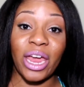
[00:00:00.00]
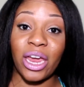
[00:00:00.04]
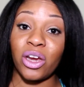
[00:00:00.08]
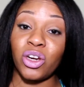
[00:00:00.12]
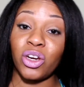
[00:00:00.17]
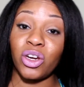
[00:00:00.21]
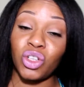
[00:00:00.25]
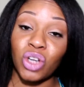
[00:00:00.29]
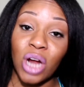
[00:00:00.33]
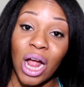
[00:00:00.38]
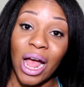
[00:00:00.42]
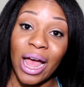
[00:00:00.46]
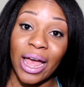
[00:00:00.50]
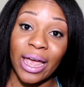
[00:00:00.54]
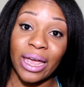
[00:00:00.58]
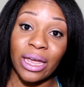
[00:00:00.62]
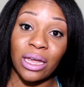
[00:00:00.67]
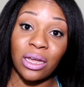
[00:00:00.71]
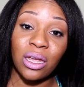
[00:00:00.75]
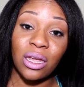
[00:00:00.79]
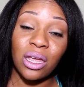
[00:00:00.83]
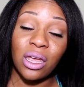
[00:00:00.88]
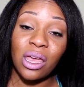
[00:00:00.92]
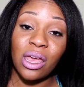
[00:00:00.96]
air
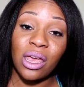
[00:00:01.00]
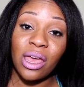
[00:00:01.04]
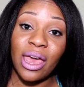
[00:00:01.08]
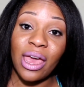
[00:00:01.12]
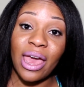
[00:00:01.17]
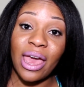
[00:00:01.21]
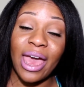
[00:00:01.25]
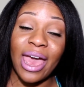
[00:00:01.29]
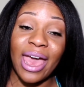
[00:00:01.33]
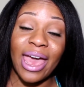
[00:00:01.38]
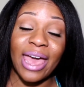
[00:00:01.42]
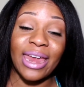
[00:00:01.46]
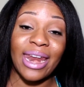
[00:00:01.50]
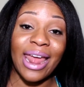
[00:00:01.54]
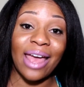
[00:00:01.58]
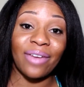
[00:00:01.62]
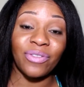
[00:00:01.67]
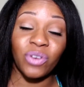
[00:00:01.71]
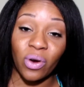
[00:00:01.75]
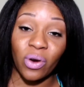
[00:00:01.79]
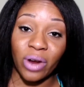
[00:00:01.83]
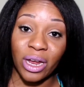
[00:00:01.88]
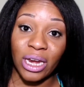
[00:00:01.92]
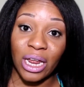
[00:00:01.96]
dry. And
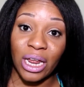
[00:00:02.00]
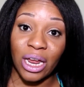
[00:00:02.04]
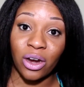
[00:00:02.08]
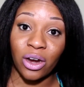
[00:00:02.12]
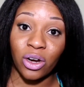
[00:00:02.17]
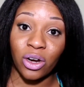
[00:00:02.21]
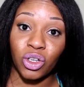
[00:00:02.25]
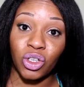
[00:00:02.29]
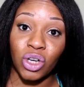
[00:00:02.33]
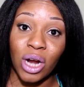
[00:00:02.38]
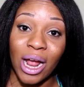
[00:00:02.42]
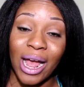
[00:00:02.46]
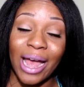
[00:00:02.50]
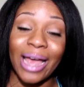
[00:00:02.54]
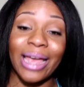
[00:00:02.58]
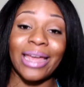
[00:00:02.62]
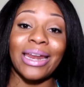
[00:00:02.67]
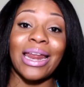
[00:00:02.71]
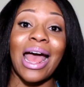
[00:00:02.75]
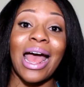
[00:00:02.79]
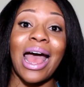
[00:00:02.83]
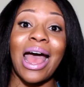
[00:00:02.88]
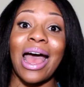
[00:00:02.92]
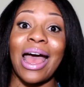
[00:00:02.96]
after it air
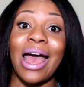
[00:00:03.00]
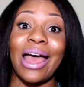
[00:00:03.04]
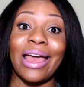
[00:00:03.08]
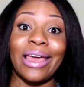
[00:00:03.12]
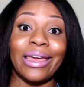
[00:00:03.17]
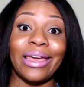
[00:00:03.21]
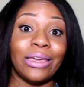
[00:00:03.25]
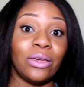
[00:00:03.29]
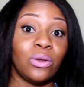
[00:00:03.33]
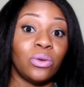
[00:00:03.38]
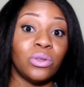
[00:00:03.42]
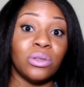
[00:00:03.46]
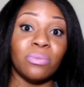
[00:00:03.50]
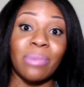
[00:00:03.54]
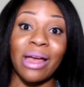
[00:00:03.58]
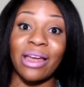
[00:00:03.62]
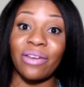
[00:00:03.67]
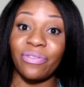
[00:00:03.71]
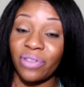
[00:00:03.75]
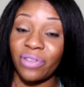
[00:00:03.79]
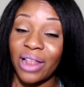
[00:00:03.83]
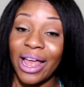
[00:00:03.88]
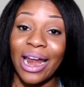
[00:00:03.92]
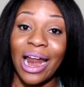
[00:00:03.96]
dried, I used
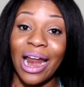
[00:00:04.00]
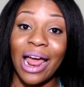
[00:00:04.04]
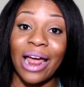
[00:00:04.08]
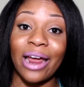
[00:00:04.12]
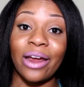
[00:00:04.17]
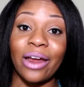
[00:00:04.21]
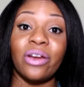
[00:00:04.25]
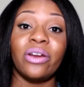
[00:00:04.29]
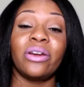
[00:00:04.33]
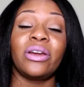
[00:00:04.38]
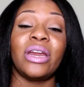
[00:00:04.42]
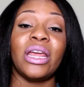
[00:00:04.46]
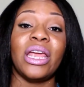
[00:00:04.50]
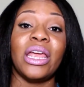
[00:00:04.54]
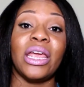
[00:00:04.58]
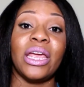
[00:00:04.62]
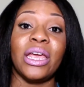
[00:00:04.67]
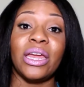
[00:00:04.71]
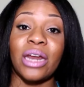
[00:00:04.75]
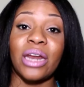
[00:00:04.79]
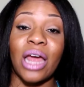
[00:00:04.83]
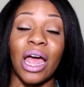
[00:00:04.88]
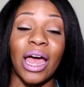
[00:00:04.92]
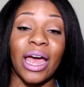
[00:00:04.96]
my flat iron
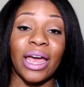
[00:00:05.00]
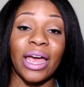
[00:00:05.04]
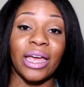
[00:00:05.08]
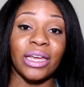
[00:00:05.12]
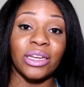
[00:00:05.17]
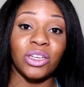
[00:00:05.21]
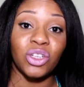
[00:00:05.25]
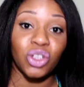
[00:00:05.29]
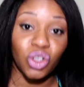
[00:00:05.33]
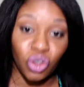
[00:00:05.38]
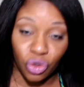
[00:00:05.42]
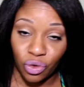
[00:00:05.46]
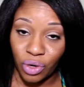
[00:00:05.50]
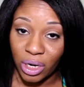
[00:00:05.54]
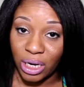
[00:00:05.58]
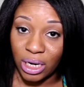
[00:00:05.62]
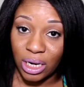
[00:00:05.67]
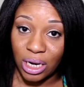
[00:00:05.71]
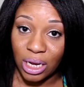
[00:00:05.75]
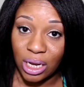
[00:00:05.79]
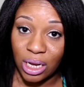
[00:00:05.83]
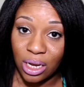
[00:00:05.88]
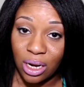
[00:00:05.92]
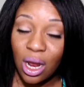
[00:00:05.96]
and I
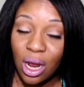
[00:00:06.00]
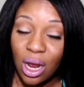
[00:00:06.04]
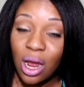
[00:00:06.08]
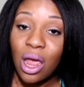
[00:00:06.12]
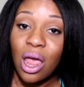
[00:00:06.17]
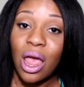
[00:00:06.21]
straightened it.